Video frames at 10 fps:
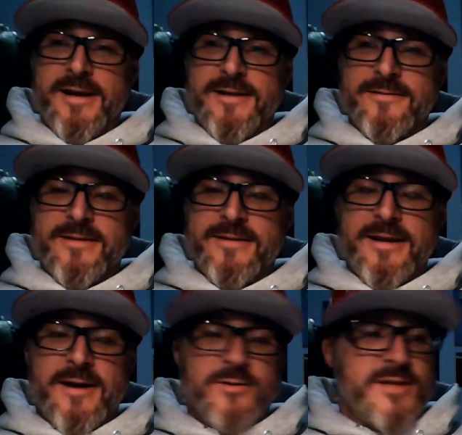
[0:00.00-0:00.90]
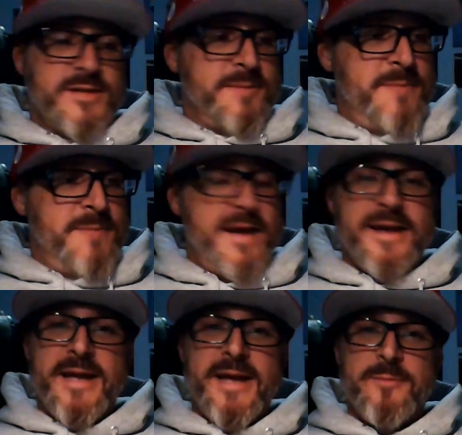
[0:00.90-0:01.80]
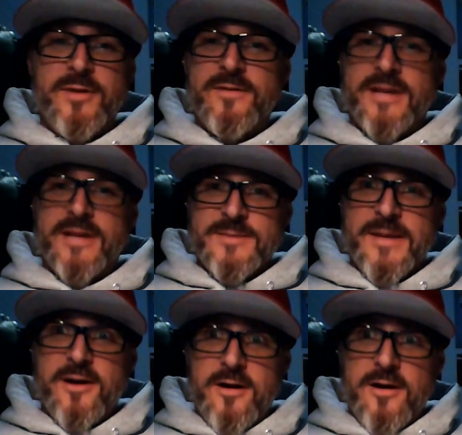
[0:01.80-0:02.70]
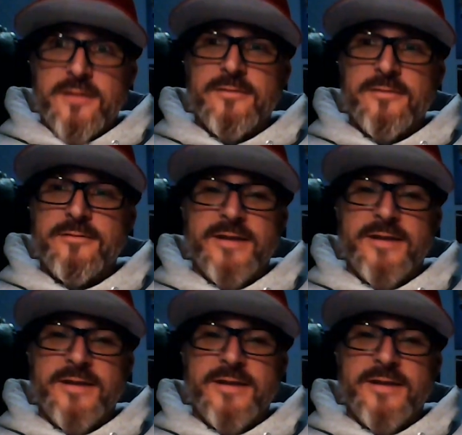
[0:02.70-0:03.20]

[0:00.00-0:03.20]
and I was like, man, I can't believe it. That's my car.